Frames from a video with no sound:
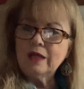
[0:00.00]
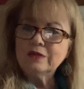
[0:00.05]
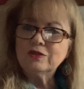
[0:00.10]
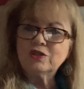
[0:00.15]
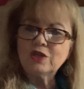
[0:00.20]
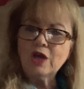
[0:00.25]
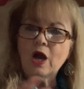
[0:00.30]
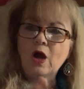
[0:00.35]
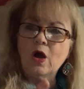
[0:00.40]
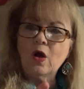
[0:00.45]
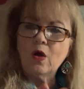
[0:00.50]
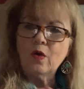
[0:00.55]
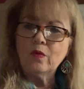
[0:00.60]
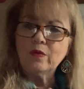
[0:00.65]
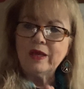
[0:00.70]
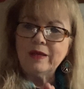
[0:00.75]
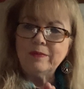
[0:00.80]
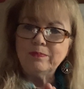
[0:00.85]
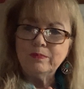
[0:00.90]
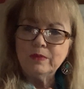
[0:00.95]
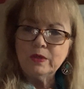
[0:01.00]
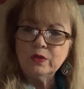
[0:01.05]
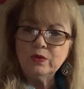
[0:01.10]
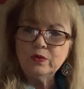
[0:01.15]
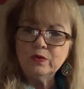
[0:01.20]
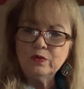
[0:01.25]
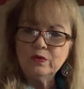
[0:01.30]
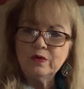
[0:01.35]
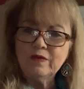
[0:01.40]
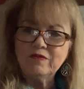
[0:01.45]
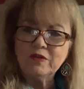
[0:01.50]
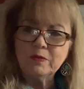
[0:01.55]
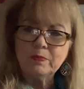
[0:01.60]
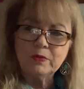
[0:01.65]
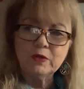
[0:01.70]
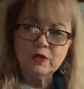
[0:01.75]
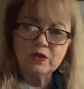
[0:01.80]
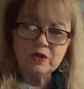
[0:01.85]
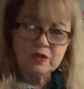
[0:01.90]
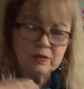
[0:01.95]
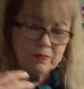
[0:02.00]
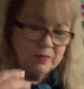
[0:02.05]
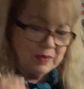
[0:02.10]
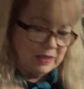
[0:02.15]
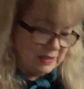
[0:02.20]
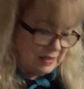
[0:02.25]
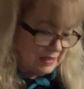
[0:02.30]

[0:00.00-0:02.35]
tone and mood of the book to be